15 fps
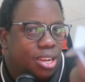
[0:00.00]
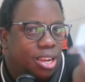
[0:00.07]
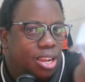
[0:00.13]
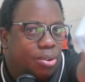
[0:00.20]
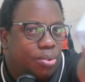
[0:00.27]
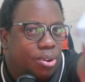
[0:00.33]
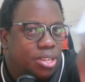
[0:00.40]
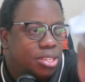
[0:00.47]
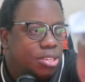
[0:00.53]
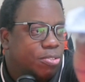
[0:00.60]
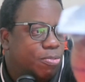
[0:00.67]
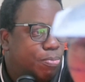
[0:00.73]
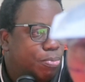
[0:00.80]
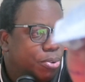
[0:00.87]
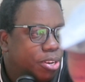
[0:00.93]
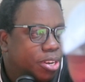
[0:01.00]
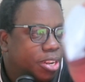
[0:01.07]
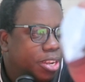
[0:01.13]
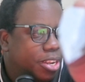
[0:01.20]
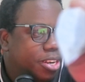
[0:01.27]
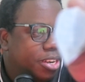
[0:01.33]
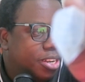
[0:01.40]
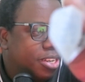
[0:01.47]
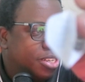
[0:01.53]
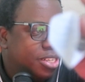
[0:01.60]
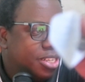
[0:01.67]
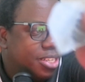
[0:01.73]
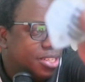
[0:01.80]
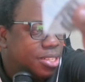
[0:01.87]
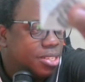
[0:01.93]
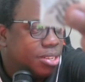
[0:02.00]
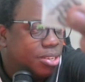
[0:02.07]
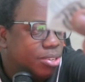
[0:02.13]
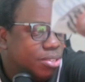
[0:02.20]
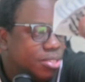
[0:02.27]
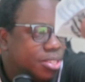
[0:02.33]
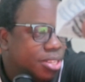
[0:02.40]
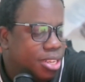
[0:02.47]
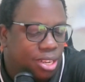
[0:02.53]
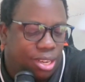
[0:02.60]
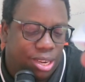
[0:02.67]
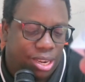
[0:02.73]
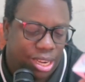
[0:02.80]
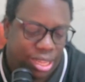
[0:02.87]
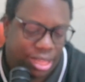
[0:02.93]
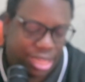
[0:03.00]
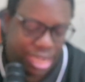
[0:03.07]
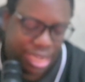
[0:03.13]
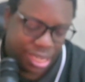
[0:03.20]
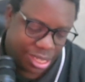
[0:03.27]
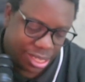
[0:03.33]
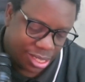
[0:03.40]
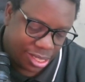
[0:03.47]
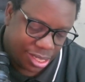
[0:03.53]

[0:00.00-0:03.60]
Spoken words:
and once you've put it in, it just goes in like that.